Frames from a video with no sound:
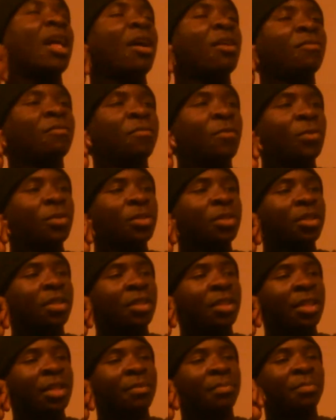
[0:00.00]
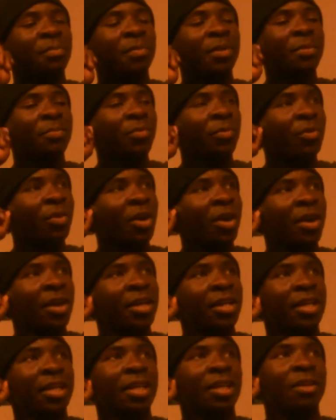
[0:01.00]
unfortunately, people
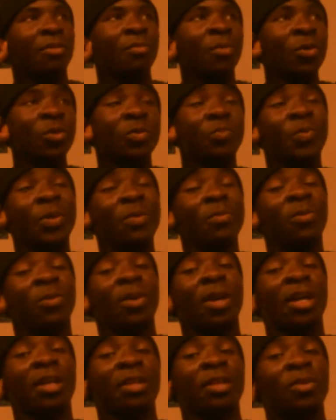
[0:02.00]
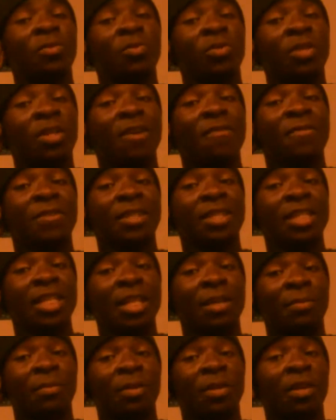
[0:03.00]
are most people are low self
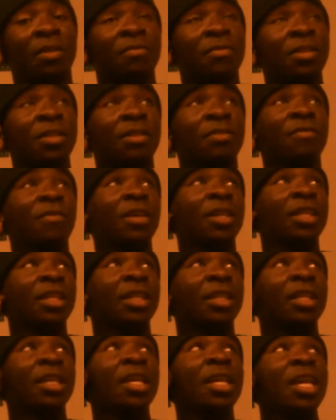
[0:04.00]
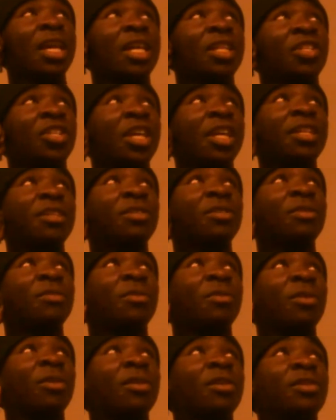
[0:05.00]
esteem enough to fucking change their
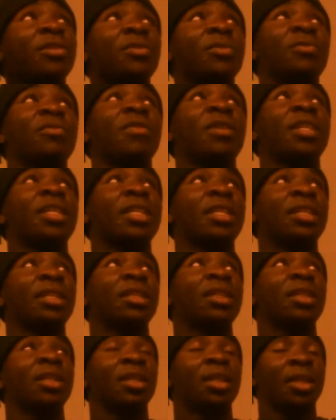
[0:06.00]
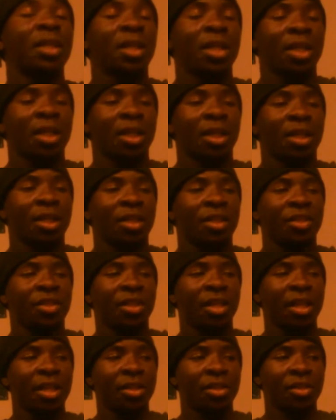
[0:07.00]
looks or fucking
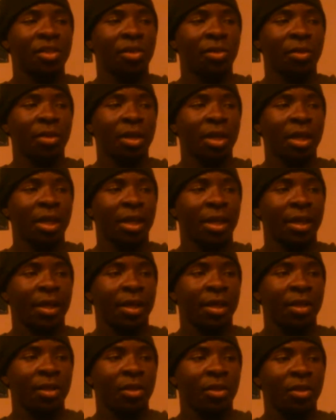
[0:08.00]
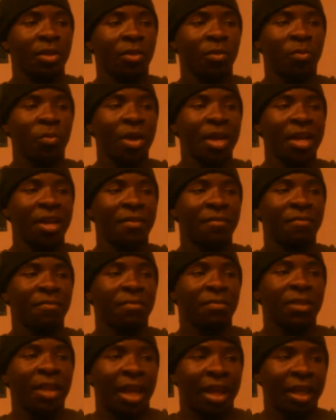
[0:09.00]
change their uh their way
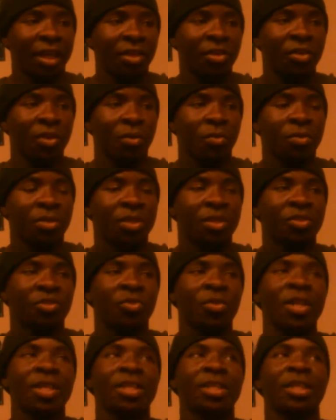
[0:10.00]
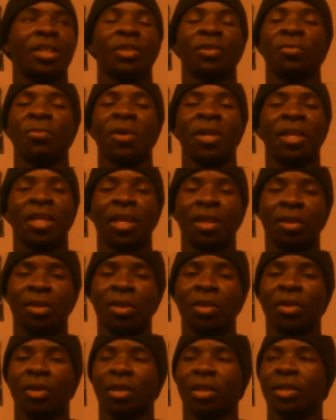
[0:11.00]
of like you know dressing, their way they
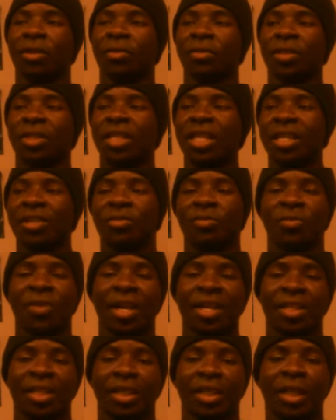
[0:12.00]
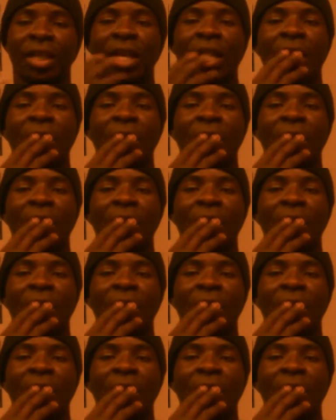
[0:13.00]
look, their accessorizing,